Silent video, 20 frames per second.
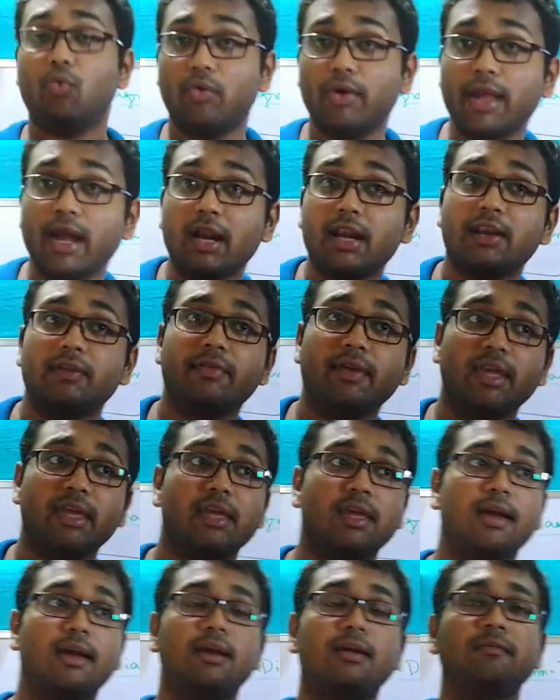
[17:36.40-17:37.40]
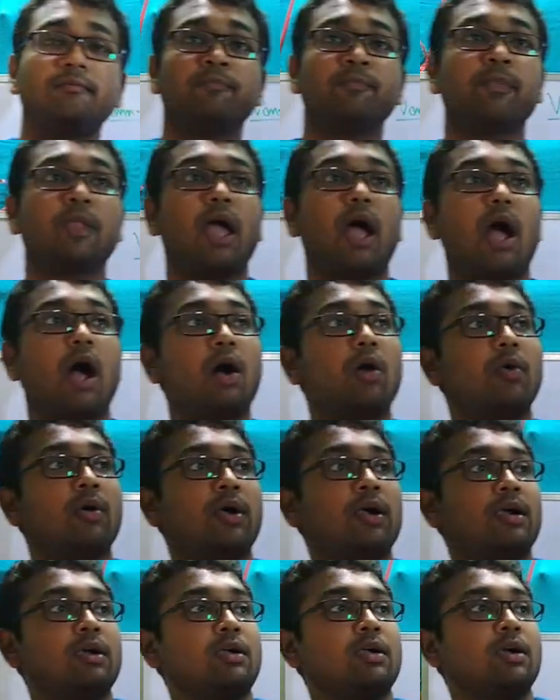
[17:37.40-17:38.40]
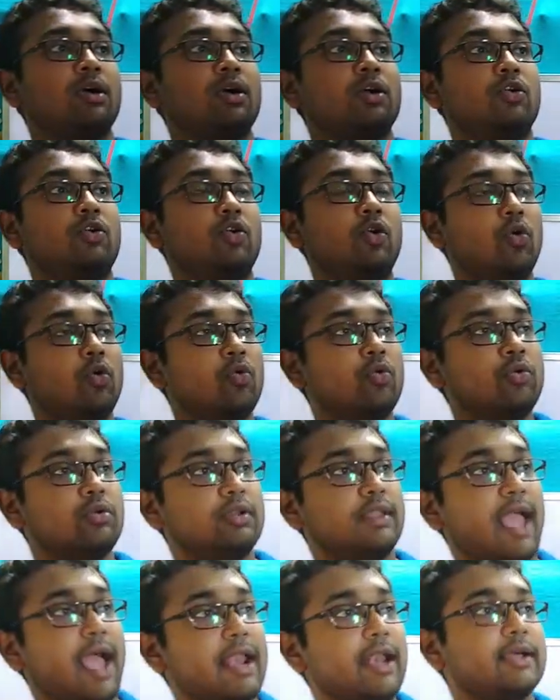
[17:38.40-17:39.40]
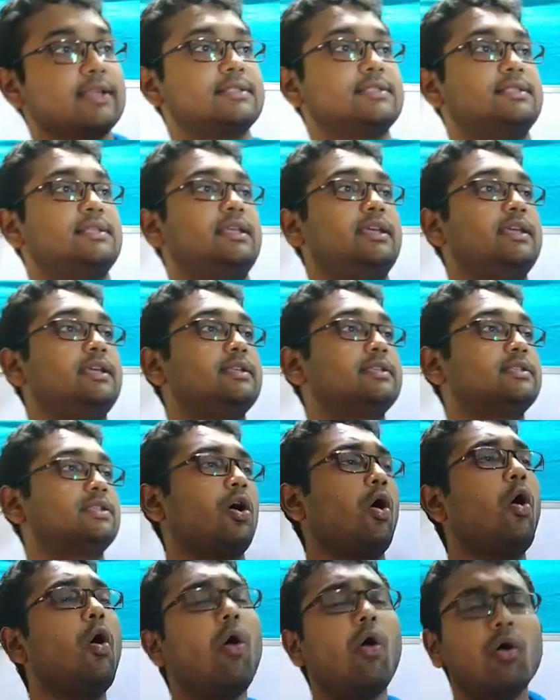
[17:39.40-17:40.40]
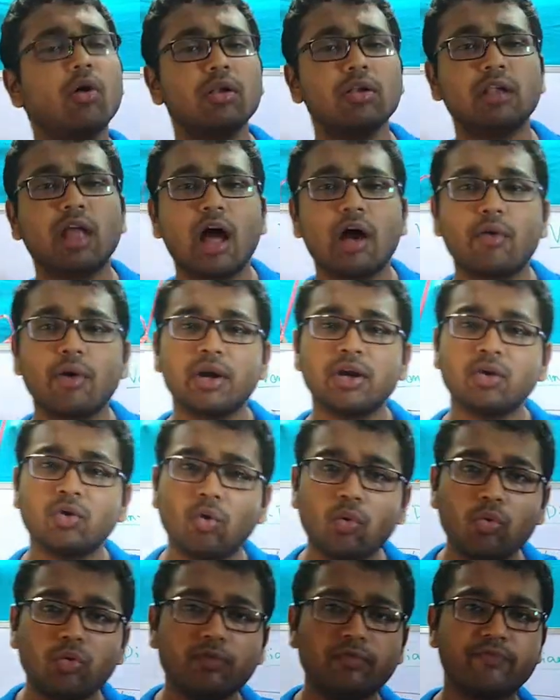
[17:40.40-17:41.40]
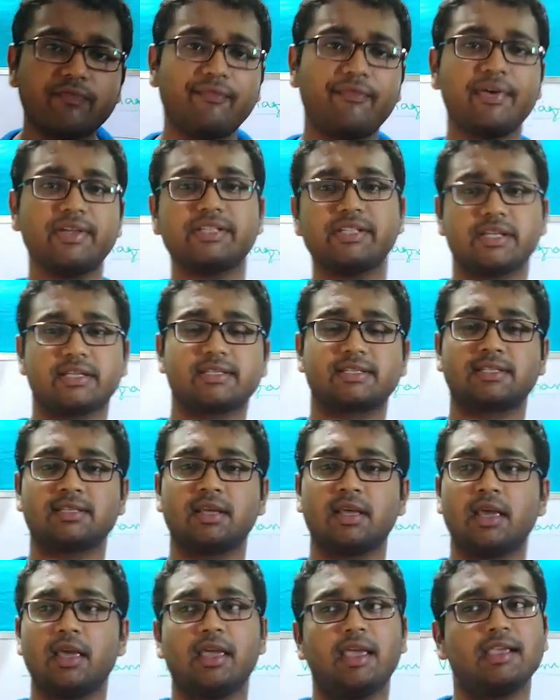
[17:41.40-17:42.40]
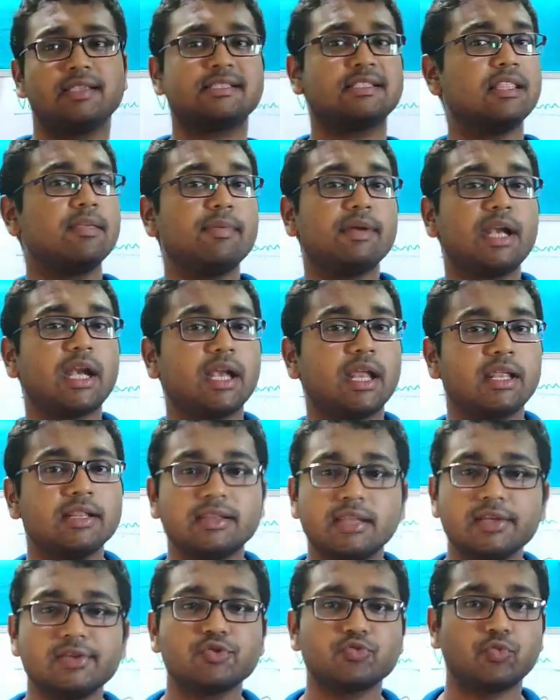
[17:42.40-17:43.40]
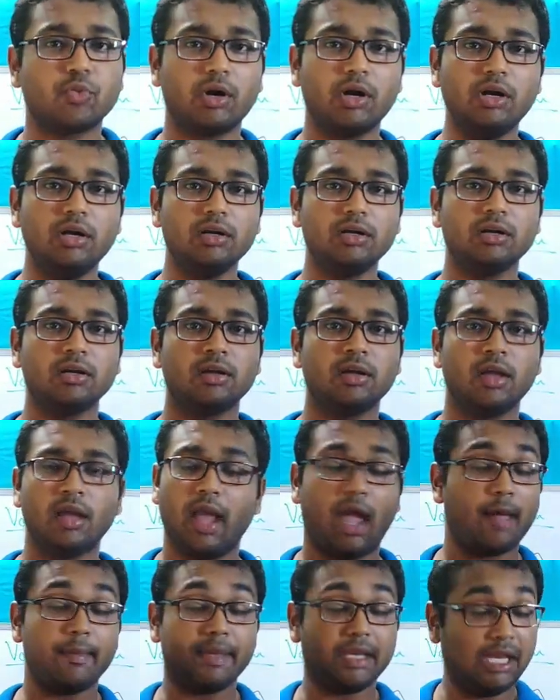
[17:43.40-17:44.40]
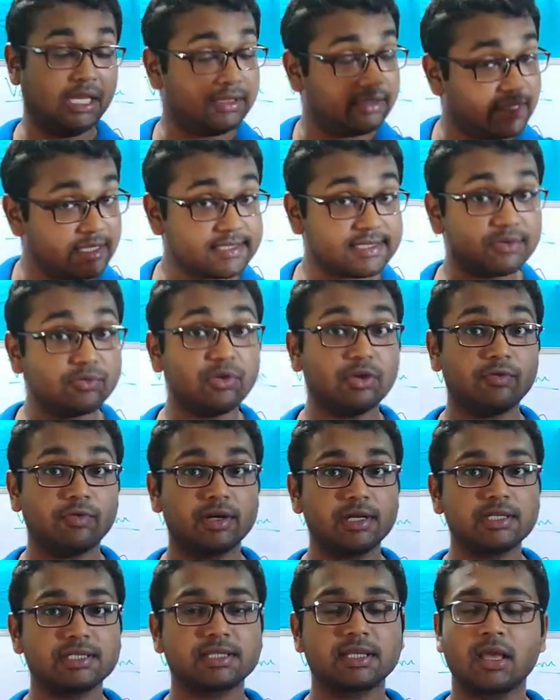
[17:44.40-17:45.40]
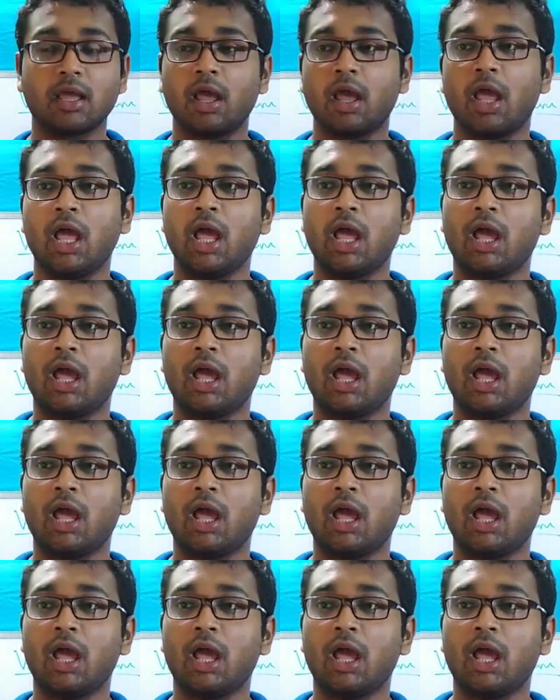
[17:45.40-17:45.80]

We are living here. Our known galaxies, all our known physics is limited in this world, I mean in this universe.